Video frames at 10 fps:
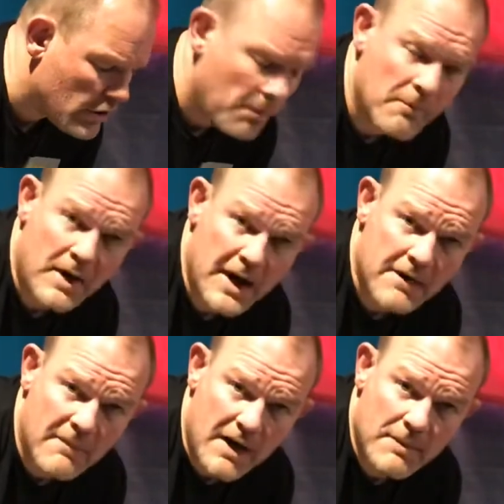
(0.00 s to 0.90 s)
the top of
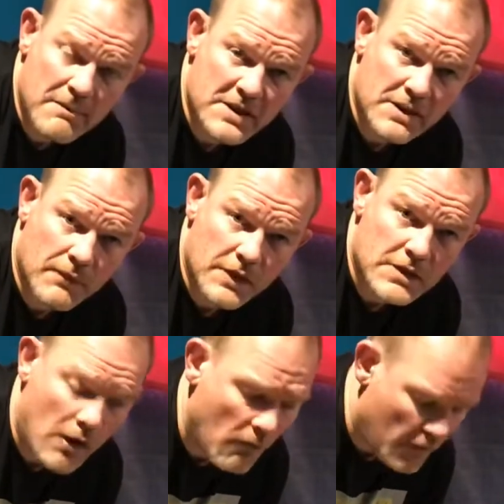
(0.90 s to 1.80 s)
my head may have been missing
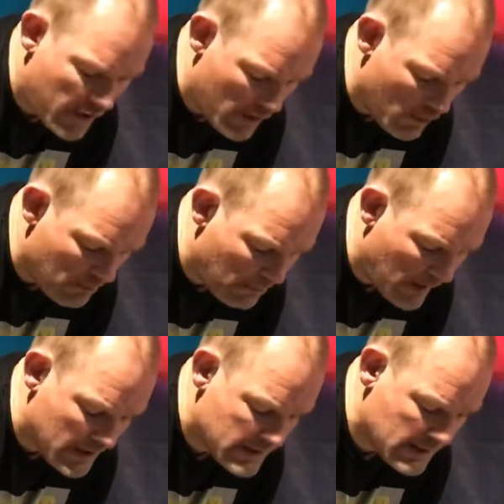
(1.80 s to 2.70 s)
for this whole video,
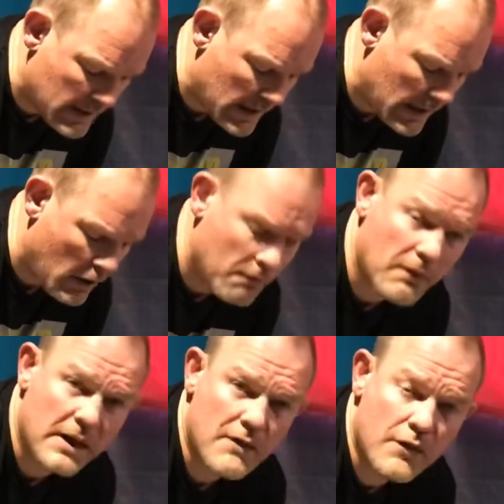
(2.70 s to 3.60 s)
but
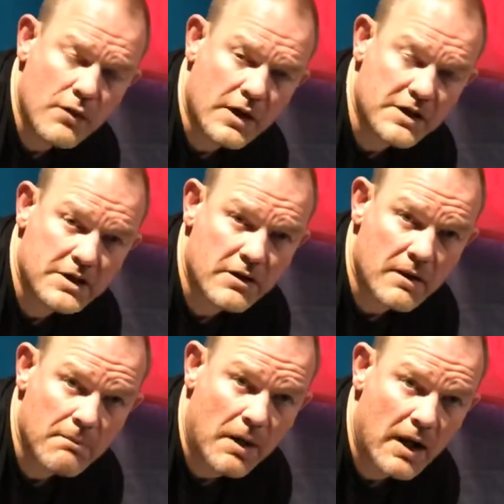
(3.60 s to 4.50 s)
hopefully if you are
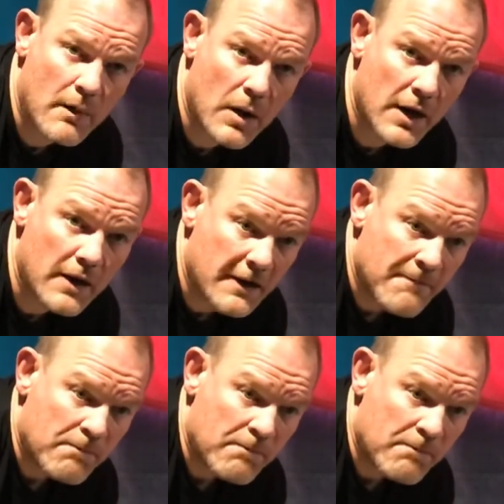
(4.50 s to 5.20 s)
considering buying one,